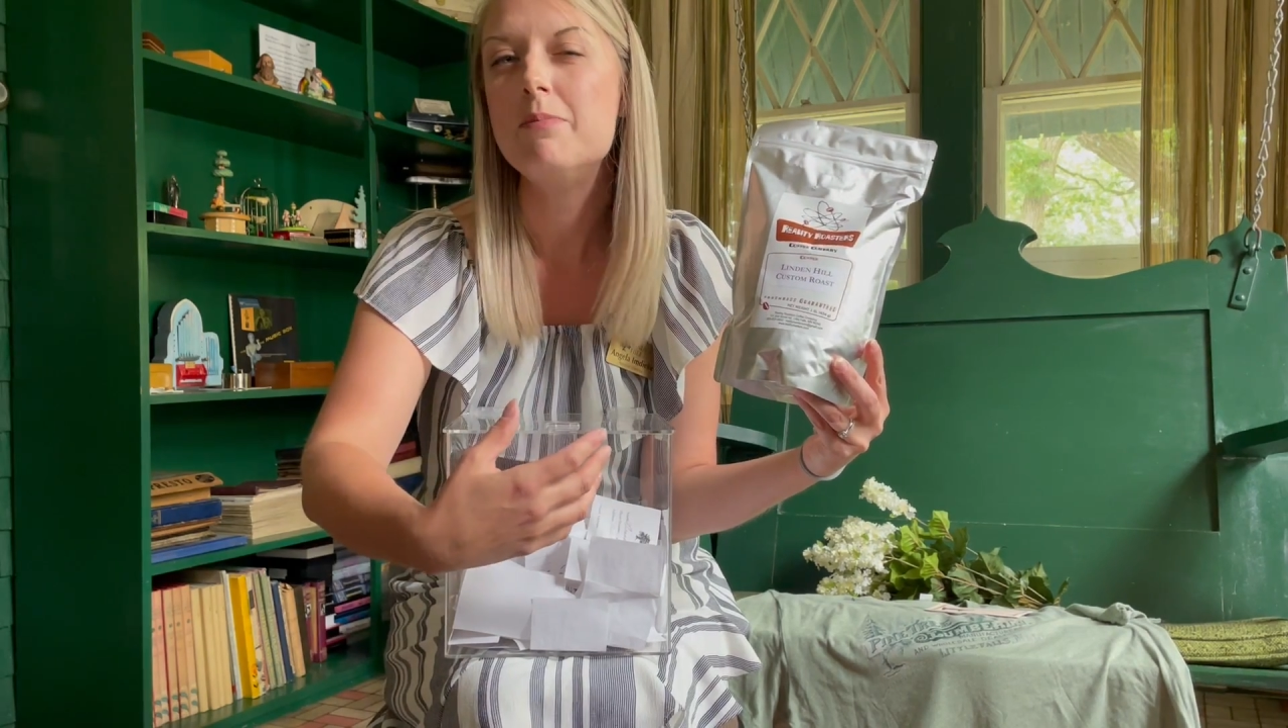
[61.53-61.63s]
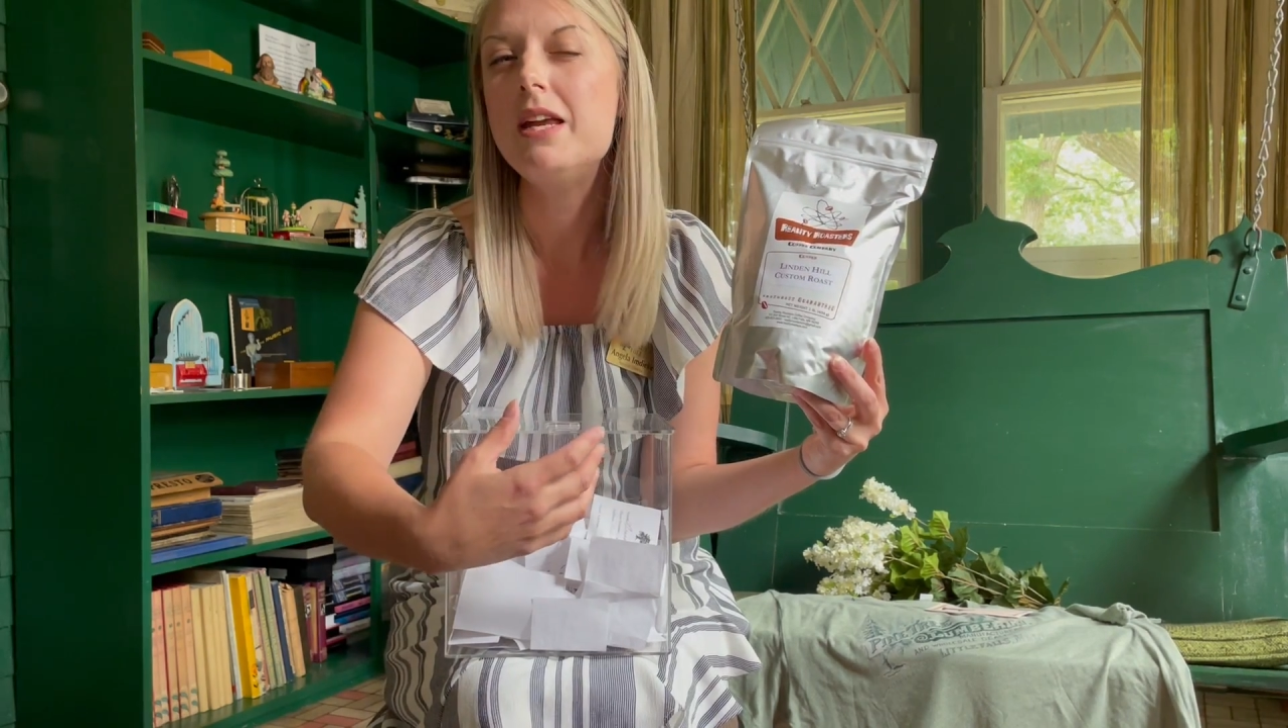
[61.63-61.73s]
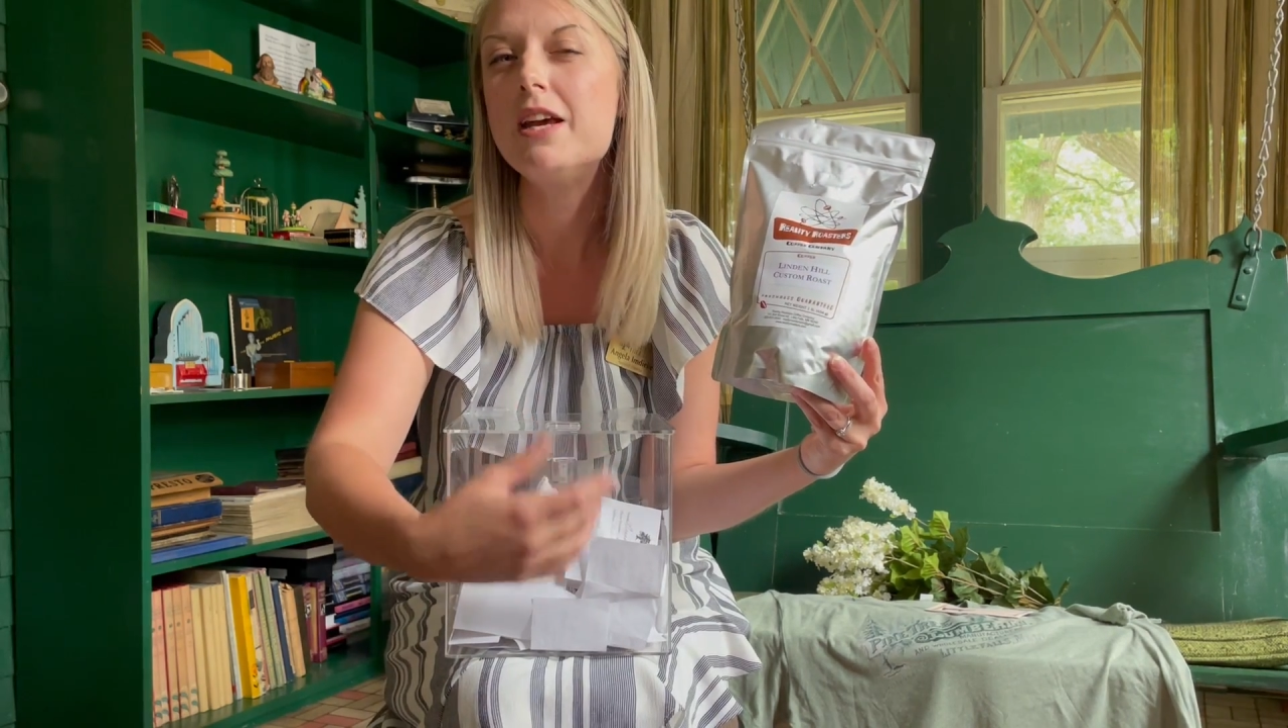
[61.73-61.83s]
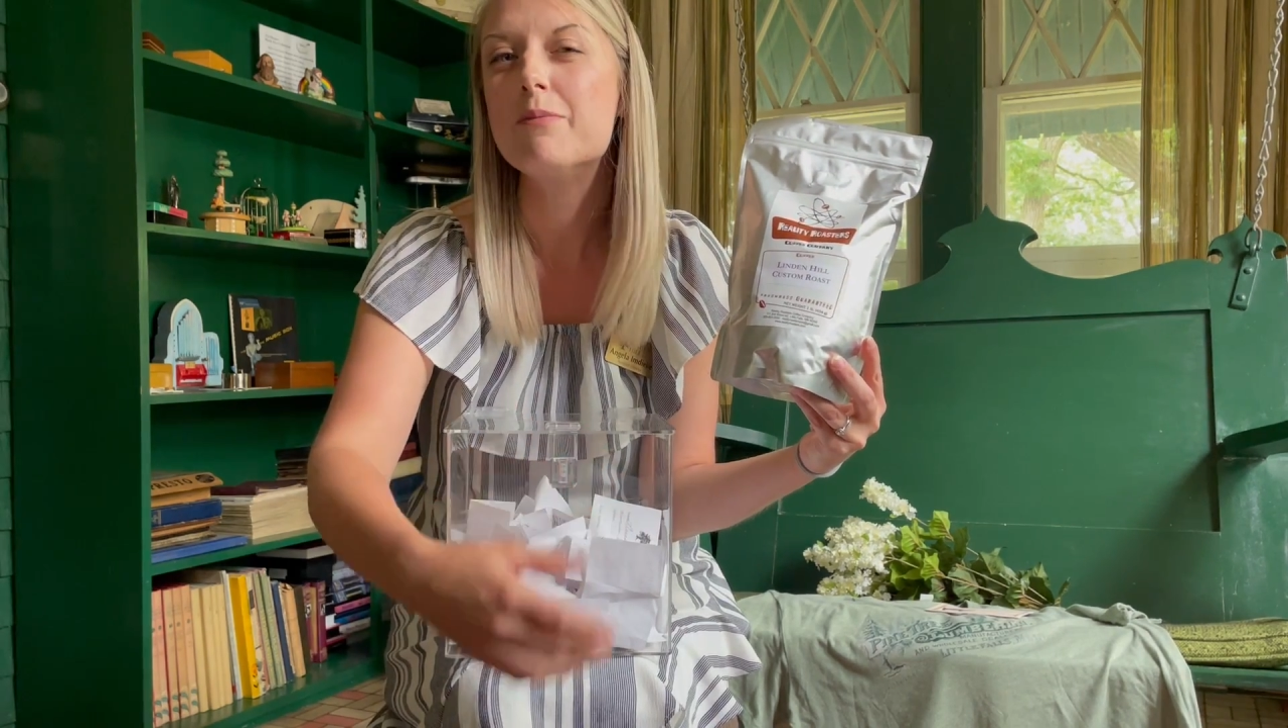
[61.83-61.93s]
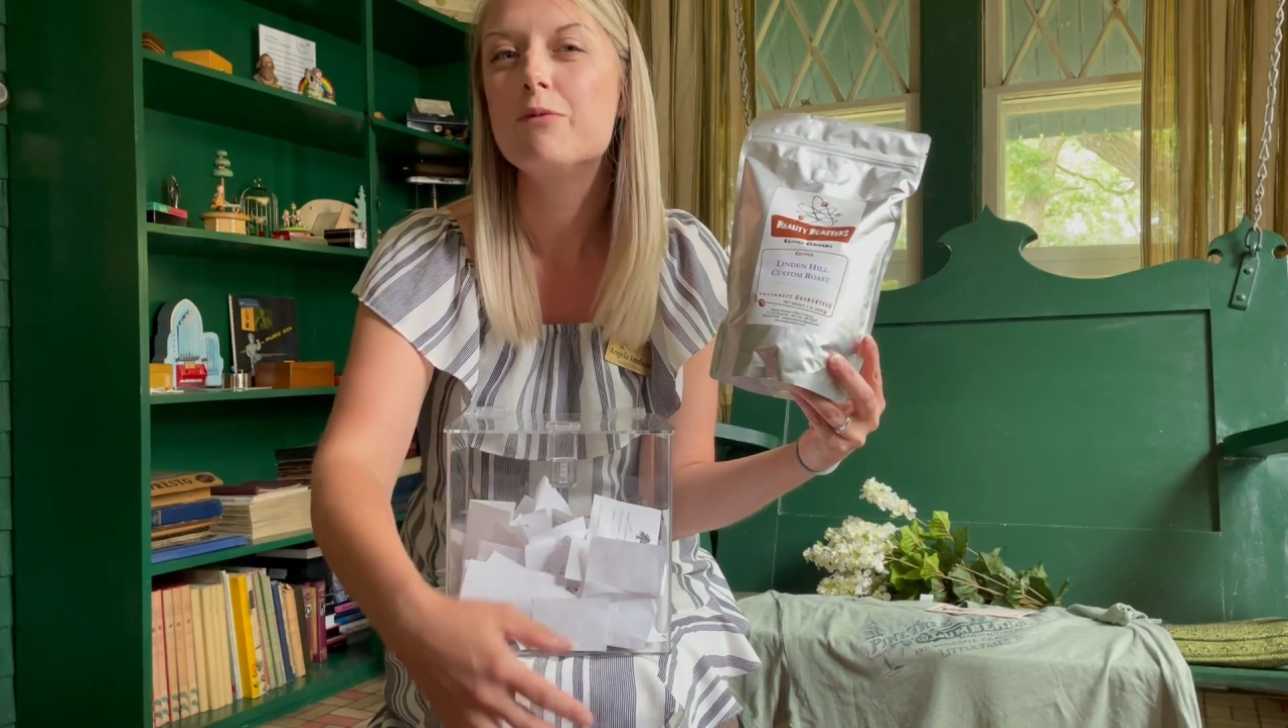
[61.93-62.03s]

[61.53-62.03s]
medium